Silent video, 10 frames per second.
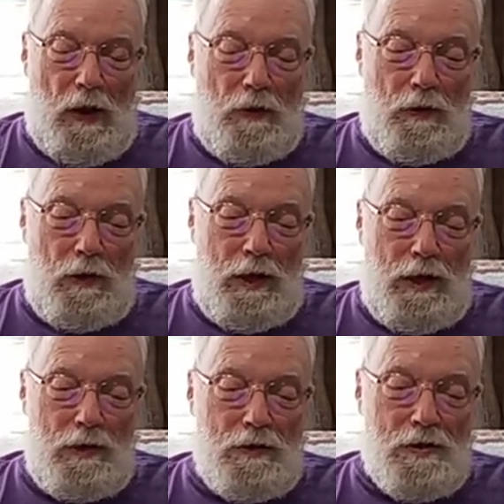bowed their
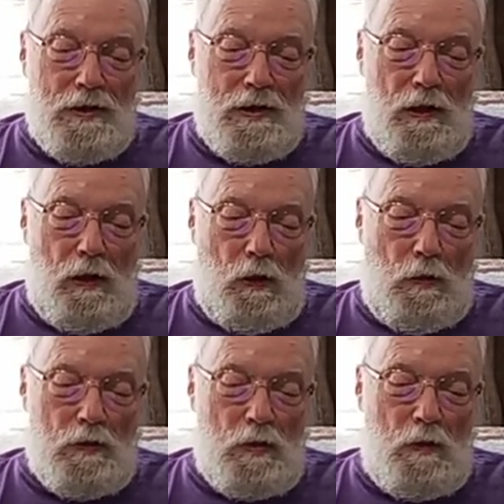heads and
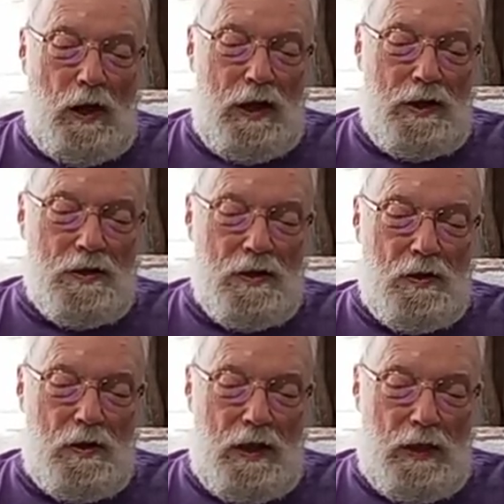closed their eyes, and
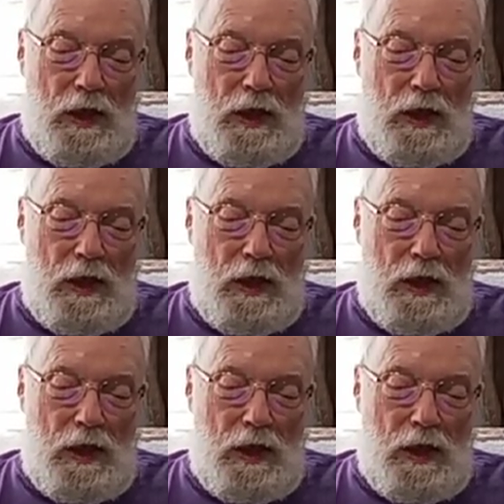they